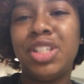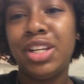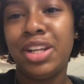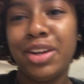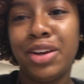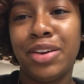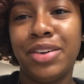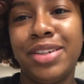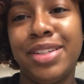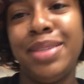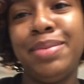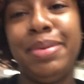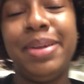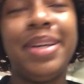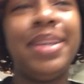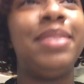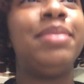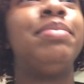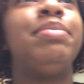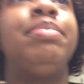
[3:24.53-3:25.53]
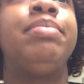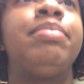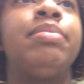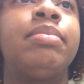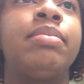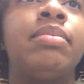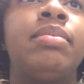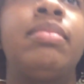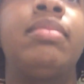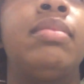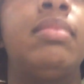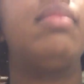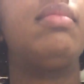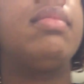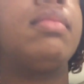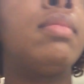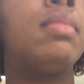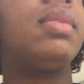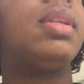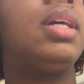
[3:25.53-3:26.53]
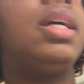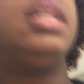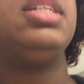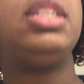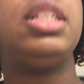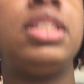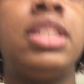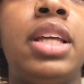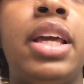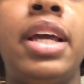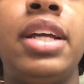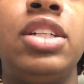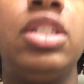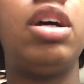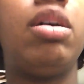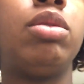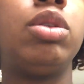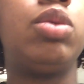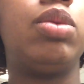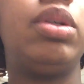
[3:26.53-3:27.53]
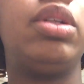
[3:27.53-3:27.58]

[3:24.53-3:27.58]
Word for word: stickers, but just in case I was